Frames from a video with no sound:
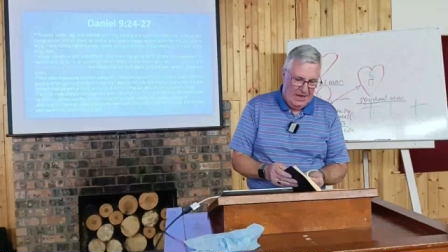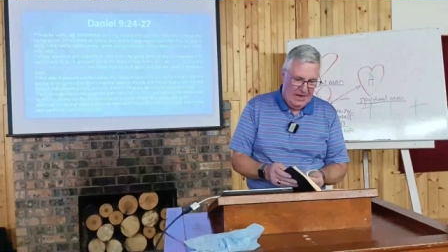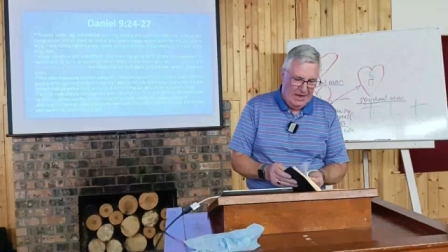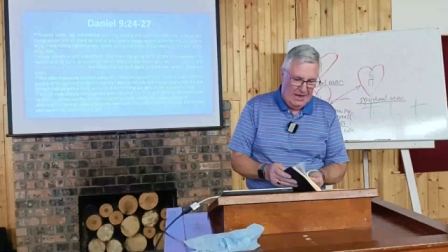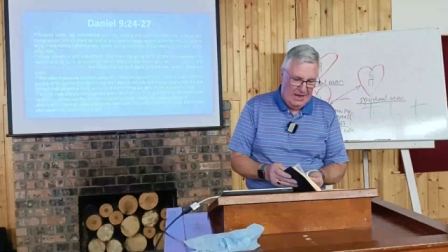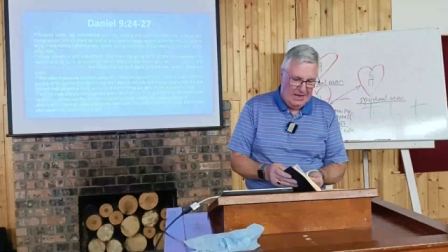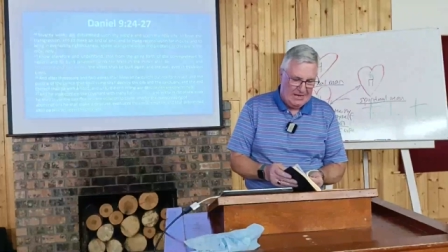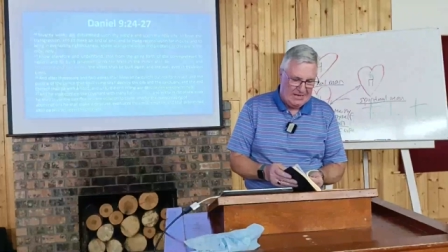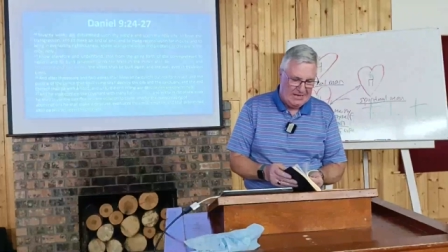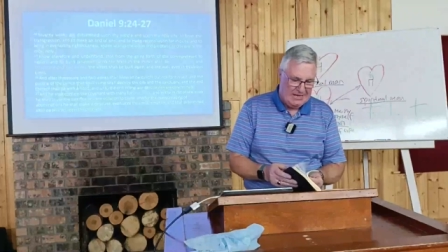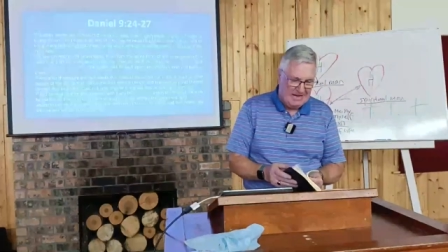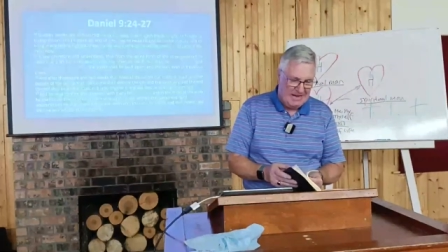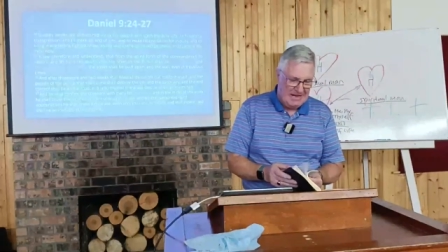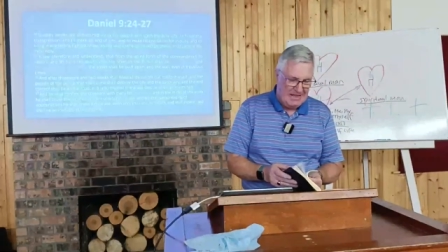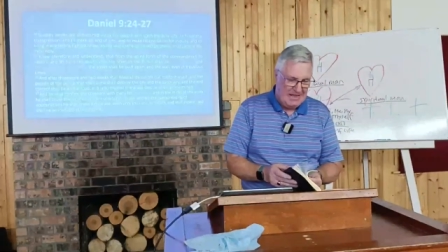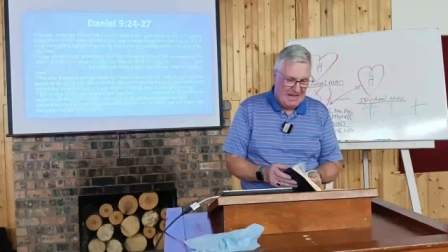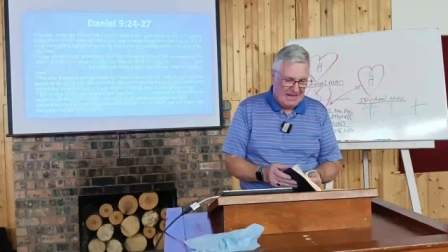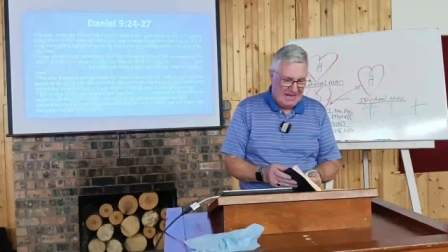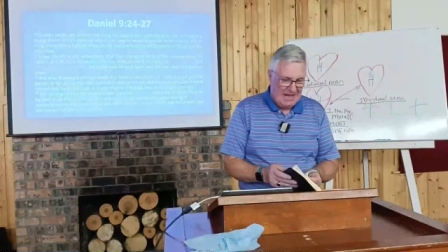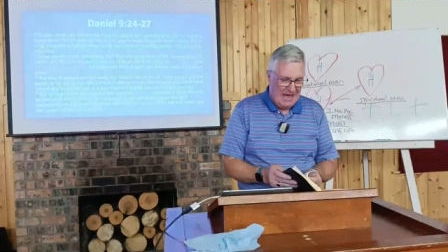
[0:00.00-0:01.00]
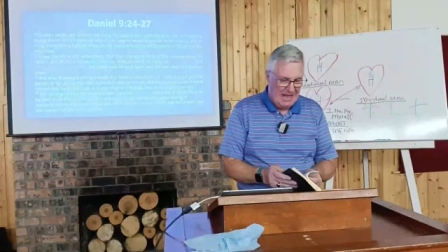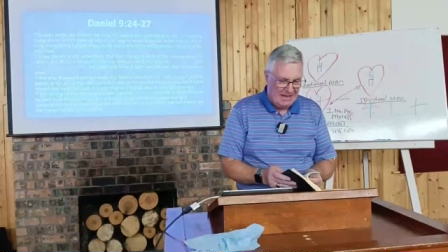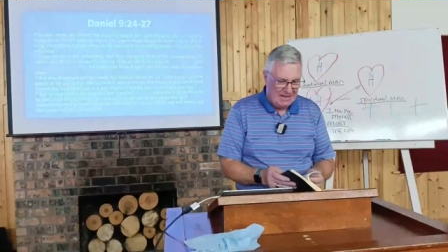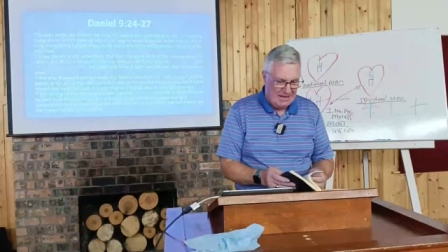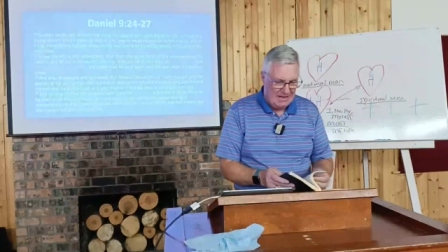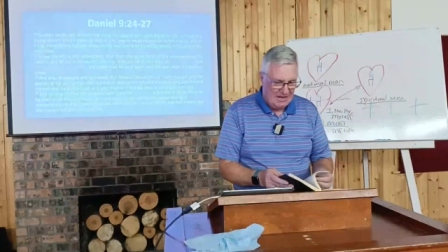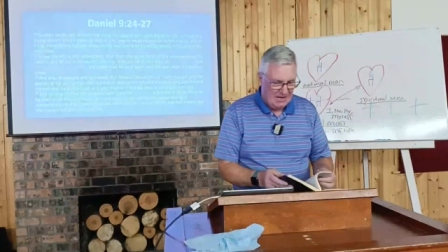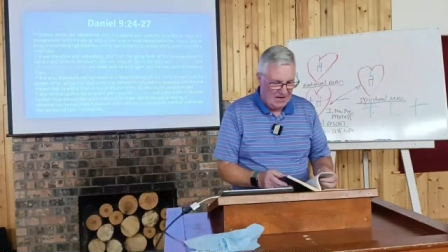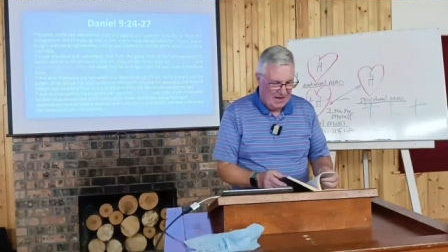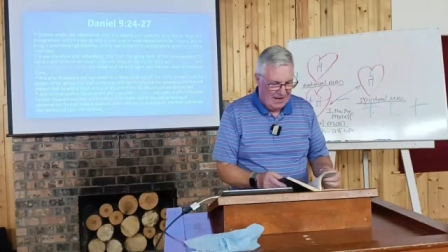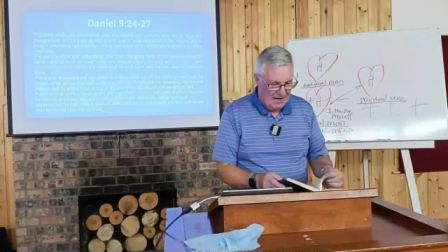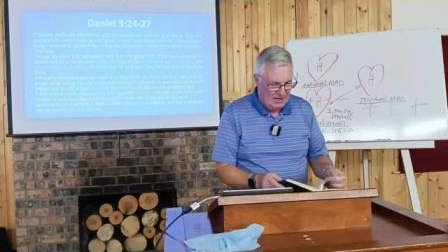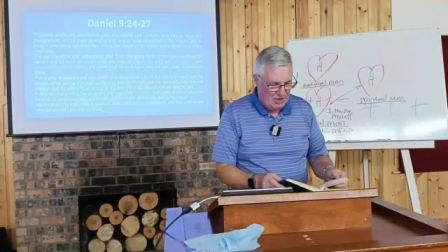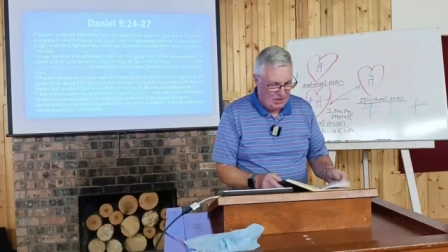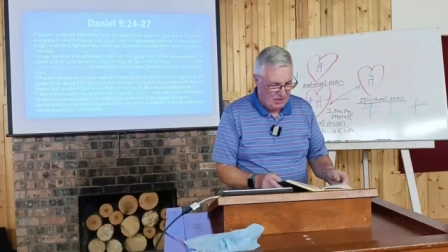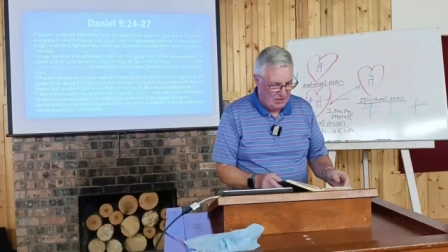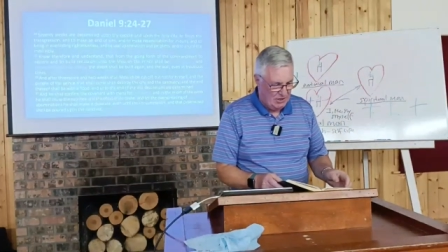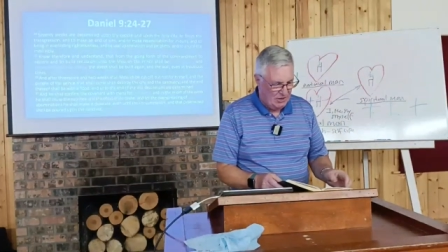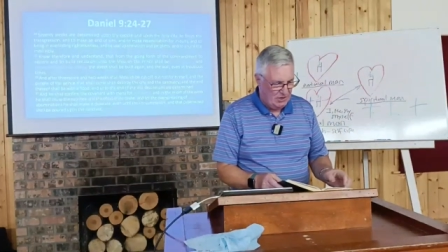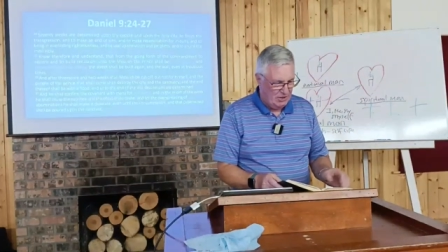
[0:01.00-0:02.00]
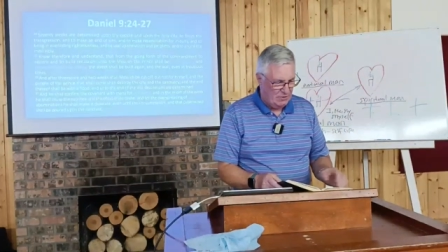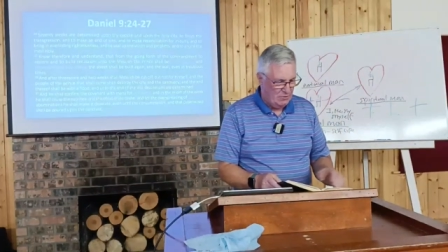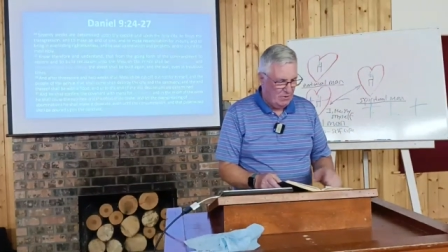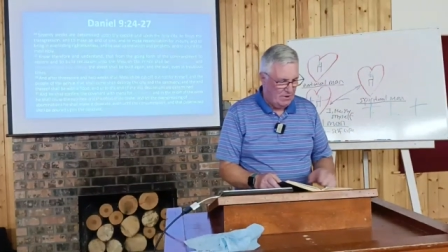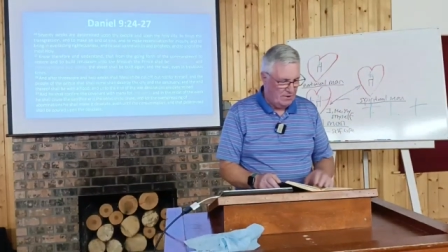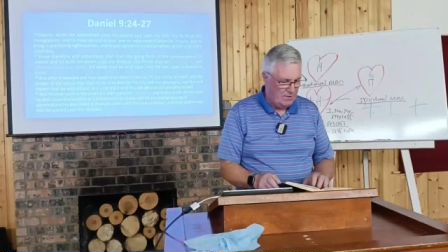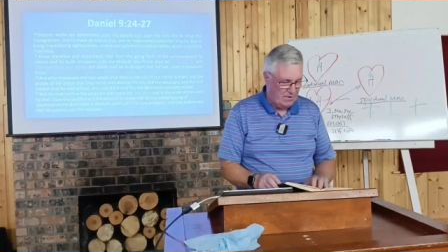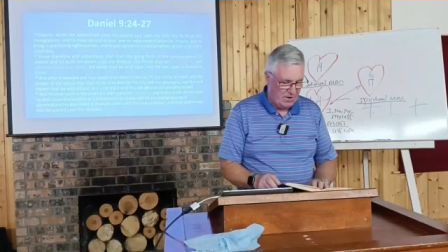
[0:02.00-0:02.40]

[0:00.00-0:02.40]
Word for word: uh, seen the calculations with